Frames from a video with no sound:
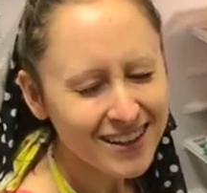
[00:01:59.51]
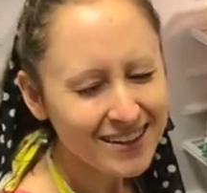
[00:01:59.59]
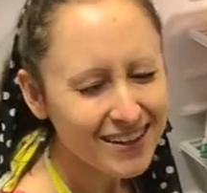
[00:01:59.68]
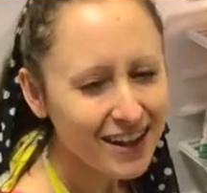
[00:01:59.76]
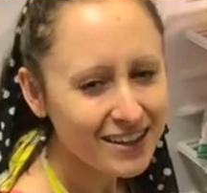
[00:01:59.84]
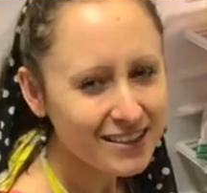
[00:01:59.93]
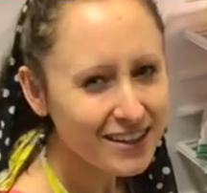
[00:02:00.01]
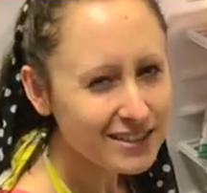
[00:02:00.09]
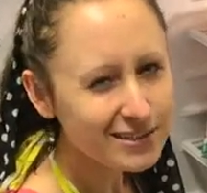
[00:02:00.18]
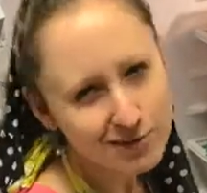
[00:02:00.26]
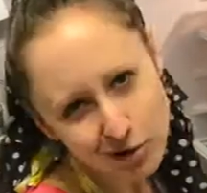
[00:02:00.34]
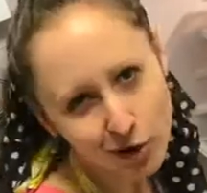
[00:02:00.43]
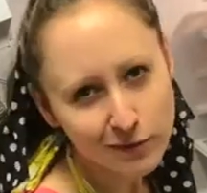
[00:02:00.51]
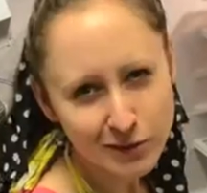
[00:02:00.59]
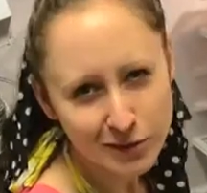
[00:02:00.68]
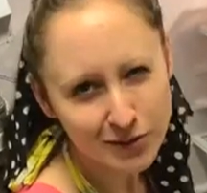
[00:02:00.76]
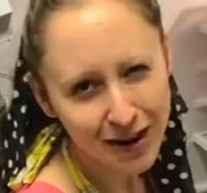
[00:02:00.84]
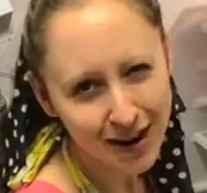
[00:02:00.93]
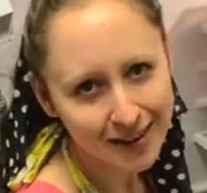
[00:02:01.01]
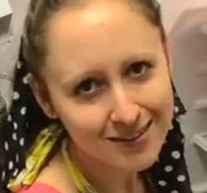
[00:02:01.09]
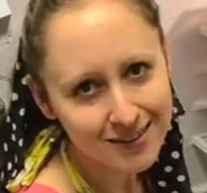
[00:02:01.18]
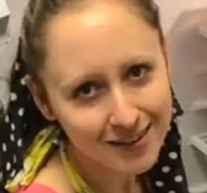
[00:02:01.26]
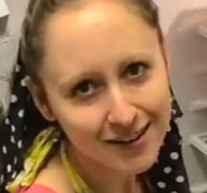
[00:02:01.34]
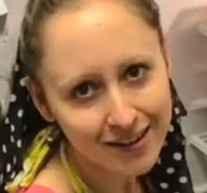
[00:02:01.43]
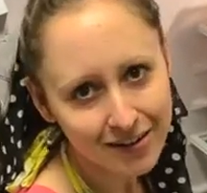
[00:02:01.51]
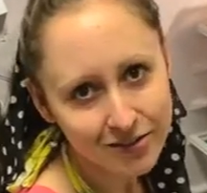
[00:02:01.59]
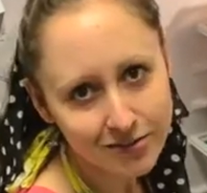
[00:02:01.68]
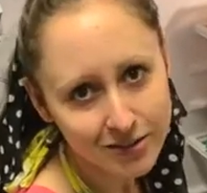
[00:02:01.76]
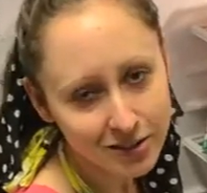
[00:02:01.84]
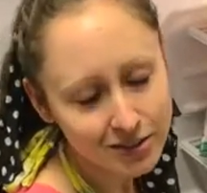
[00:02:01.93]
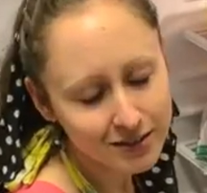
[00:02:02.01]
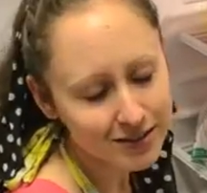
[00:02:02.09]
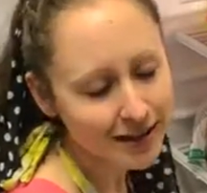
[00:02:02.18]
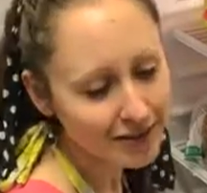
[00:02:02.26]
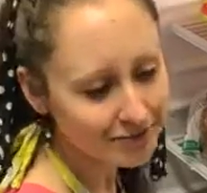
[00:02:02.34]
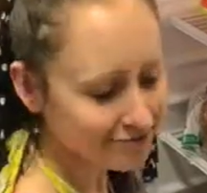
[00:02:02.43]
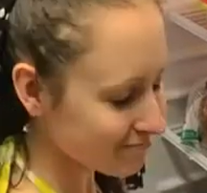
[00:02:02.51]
Now let's go over to how to take care of those dishes you have.